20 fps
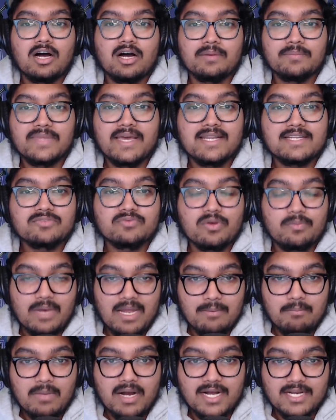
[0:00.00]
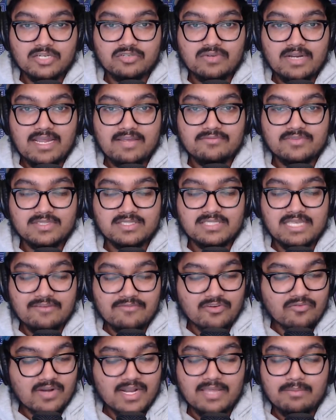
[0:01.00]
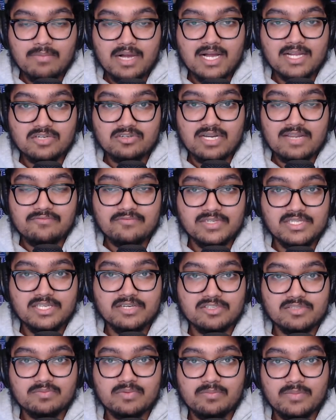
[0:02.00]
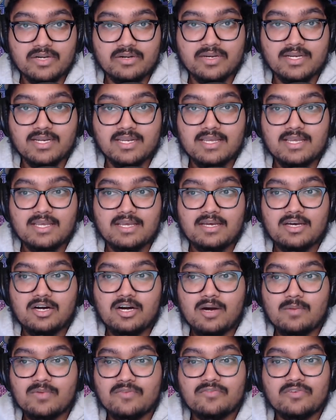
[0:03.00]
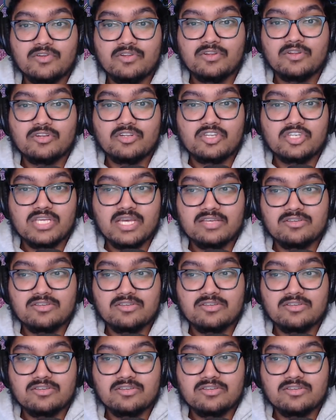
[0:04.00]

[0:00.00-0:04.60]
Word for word: That is when my mock draft, 7-round mock draft video is premiering. If you're new to the channel,